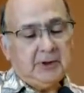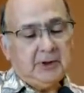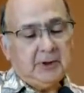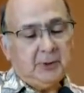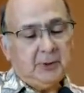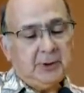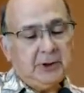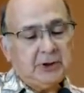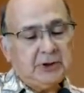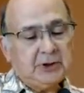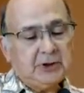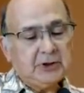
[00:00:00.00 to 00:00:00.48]

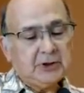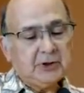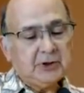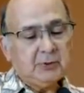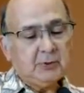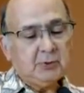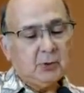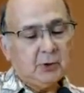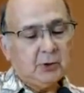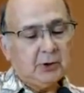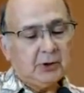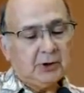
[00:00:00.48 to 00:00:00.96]
To be
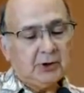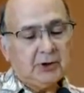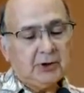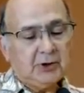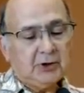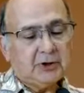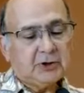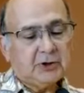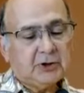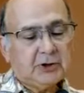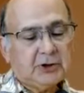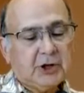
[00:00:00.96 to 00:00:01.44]
just more
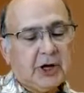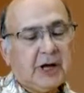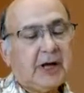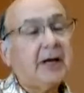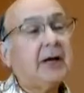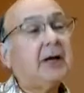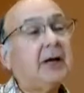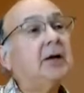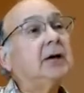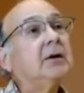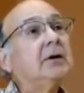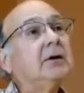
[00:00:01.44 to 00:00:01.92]

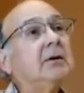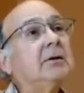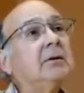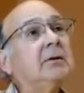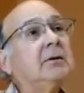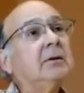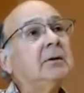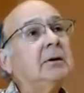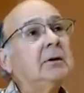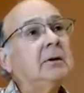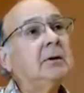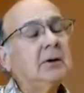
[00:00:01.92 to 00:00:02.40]
cliche
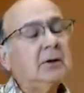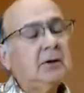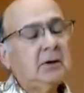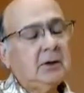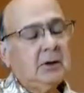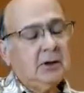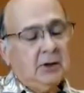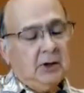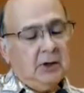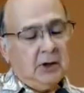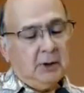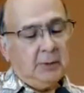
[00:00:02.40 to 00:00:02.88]

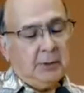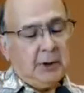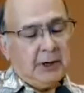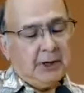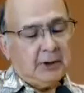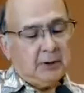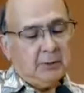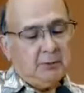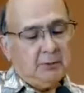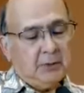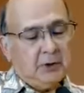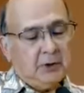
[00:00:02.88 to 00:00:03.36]

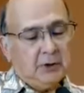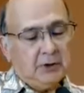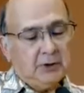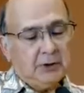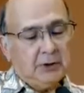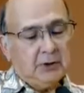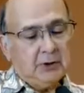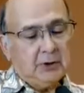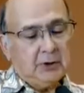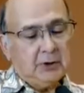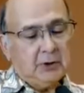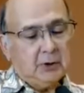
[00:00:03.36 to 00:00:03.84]
about a
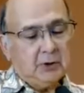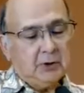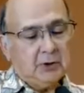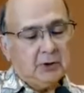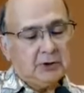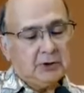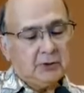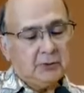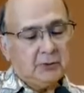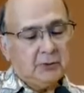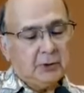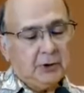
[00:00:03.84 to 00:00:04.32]
million
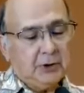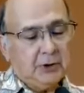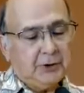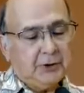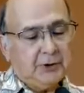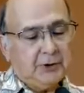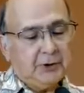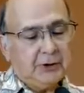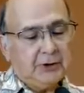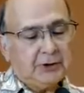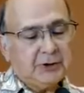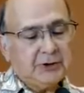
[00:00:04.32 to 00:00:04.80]
years of
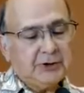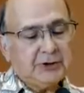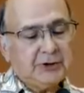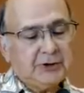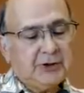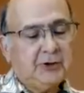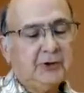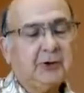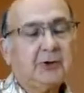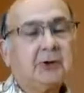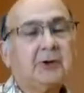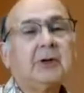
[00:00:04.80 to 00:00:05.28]
wilderness
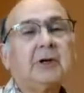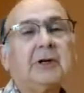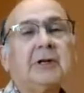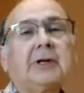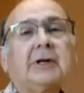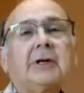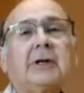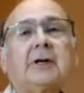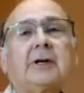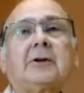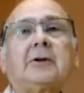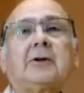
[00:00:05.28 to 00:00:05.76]
still
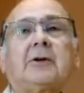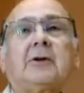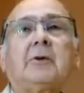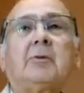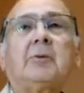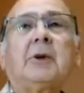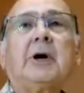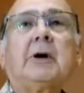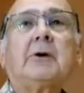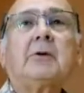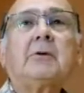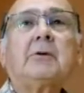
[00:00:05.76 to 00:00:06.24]
clinging to the
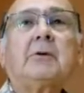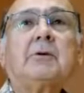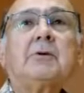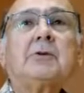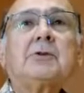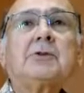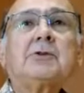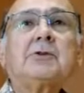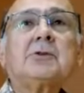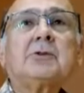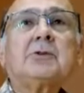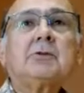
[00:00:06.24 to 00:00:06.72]

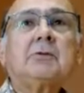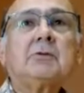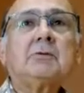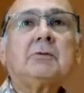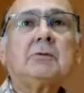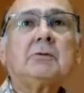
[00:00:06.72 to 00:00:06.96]
mountains.